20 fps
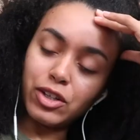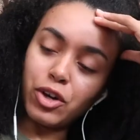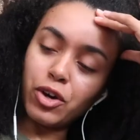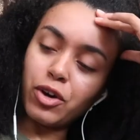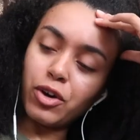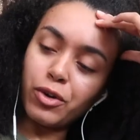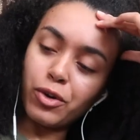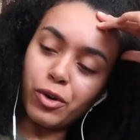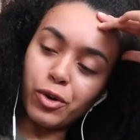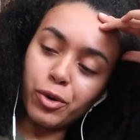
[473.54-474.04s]

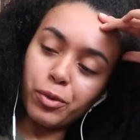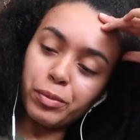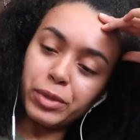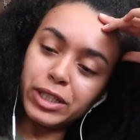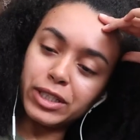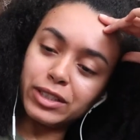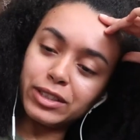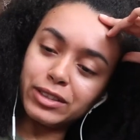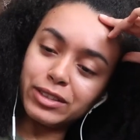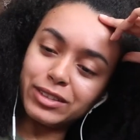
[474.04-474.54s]

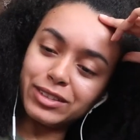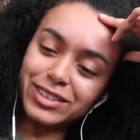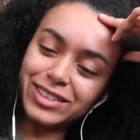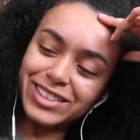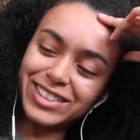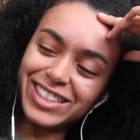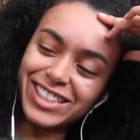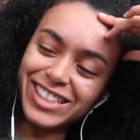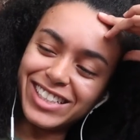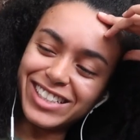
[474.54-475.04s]
hoping
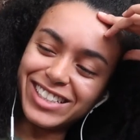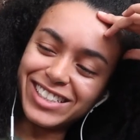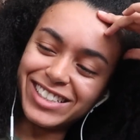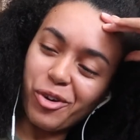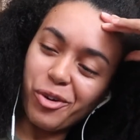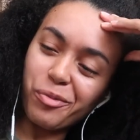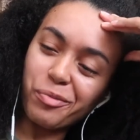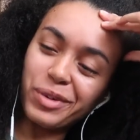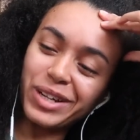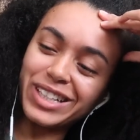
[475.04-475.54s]

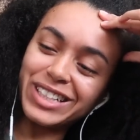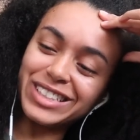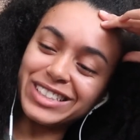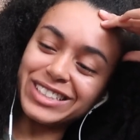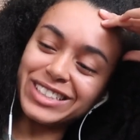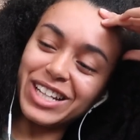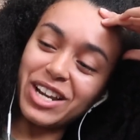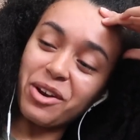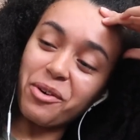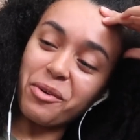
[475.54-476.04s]
to
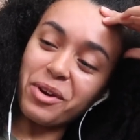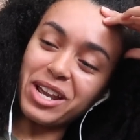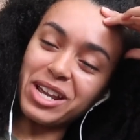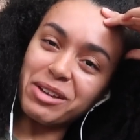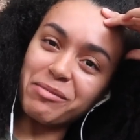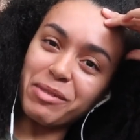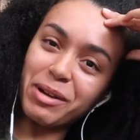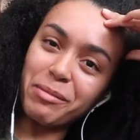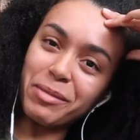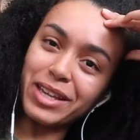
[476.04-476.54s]
stay
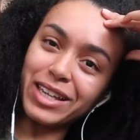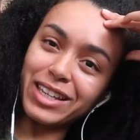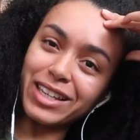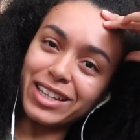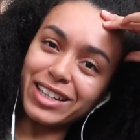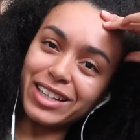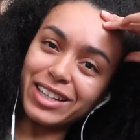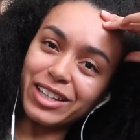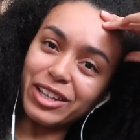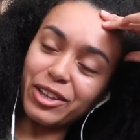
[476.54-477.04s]
awake by
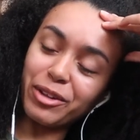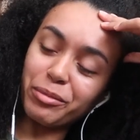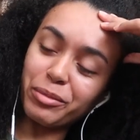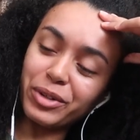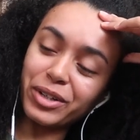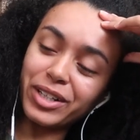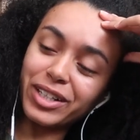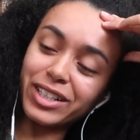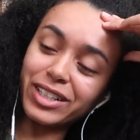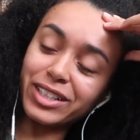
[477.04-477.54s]
picking another
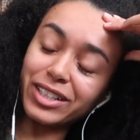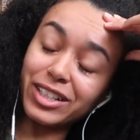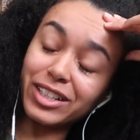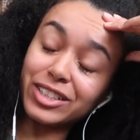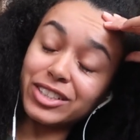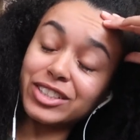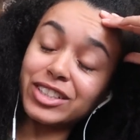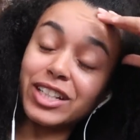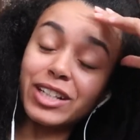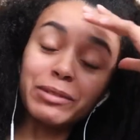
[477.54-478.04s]
book.
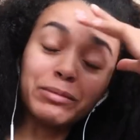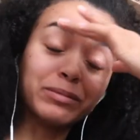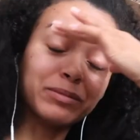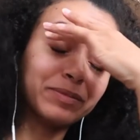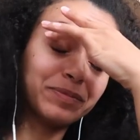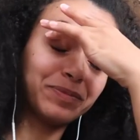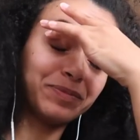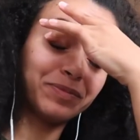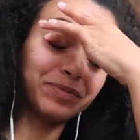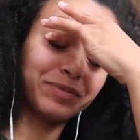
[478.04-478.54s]
Gosh, I'm
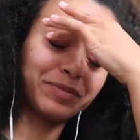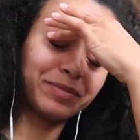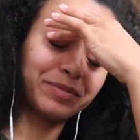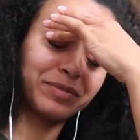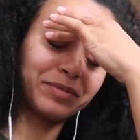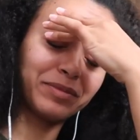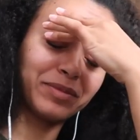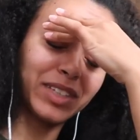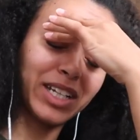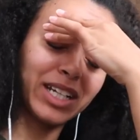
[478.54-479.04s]

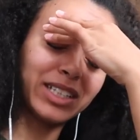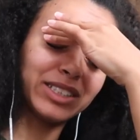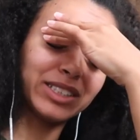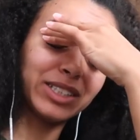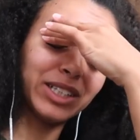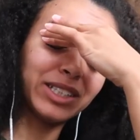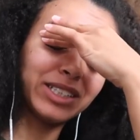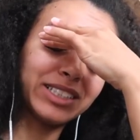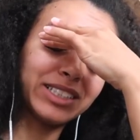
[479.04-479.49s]
so